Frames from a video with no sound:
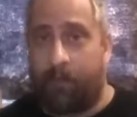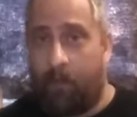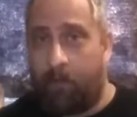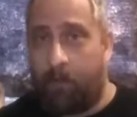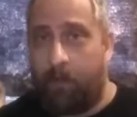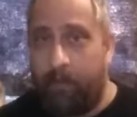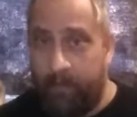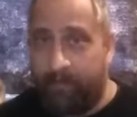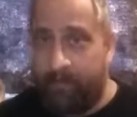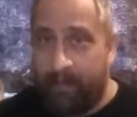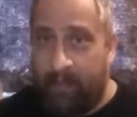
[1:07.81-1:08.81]
So
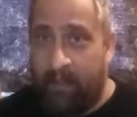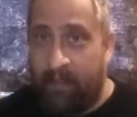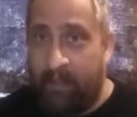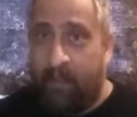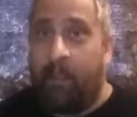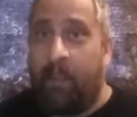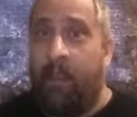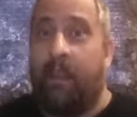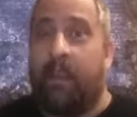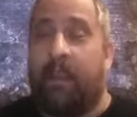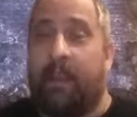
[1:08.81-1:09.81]

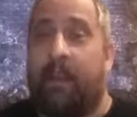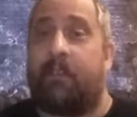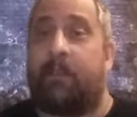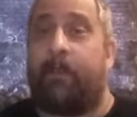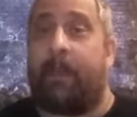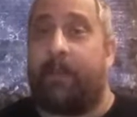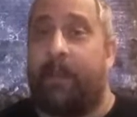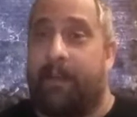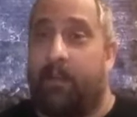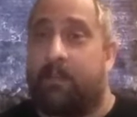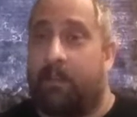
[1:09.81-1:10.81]
here's what my
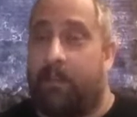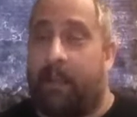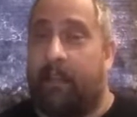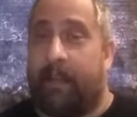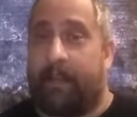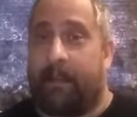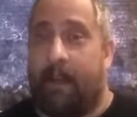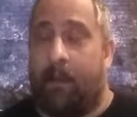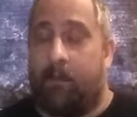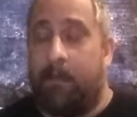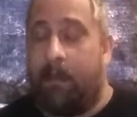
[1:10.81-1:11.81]
videos are looking like
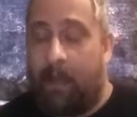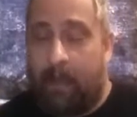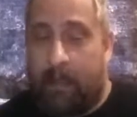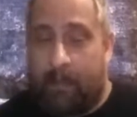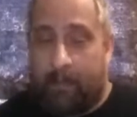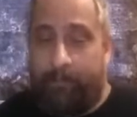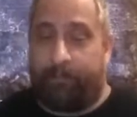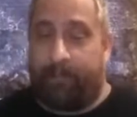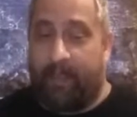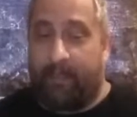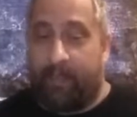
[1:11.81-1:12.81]
now,
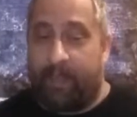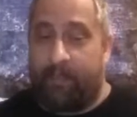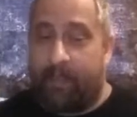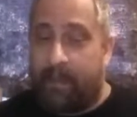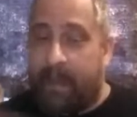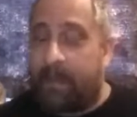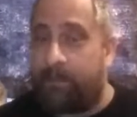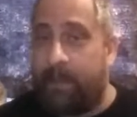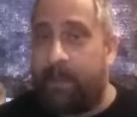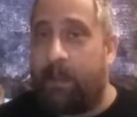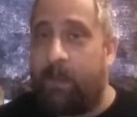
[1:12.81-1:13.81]
and then the
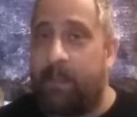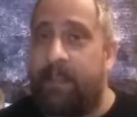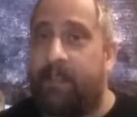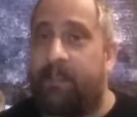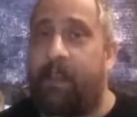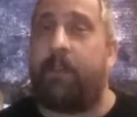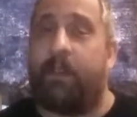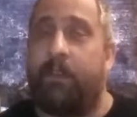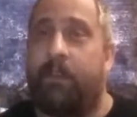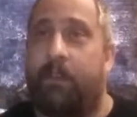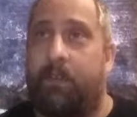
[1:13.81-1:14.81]
next video is I'm
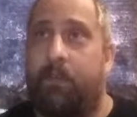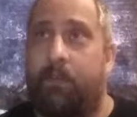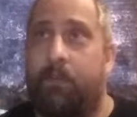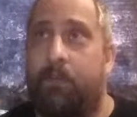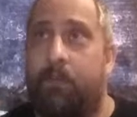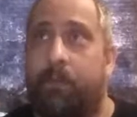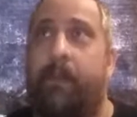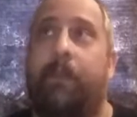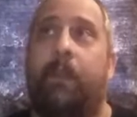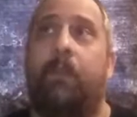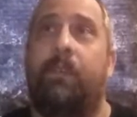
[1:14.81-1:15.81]
going to
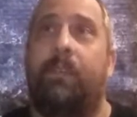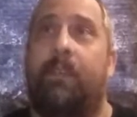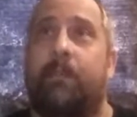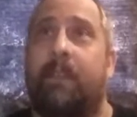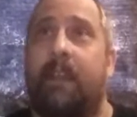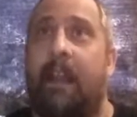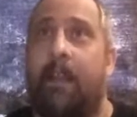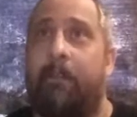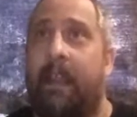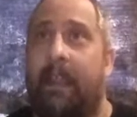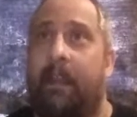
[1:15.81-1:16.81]
review something
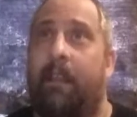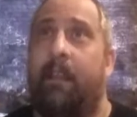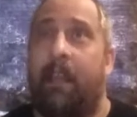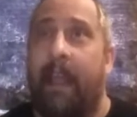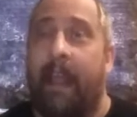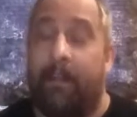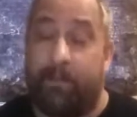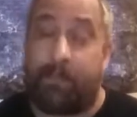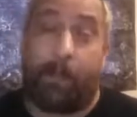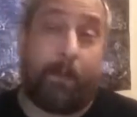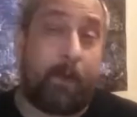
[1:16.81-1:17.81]
I made, and
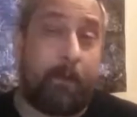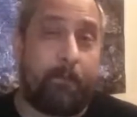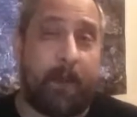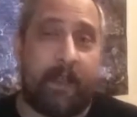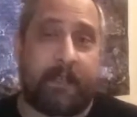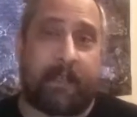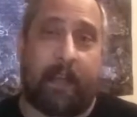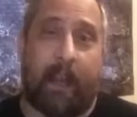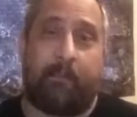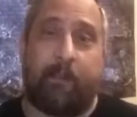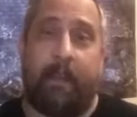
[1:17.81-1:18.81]
it was the third
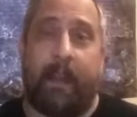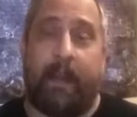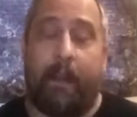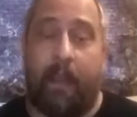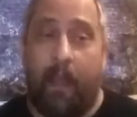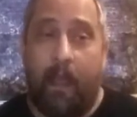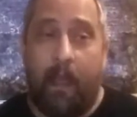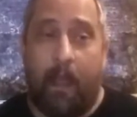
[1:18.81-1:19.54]
project I ever made.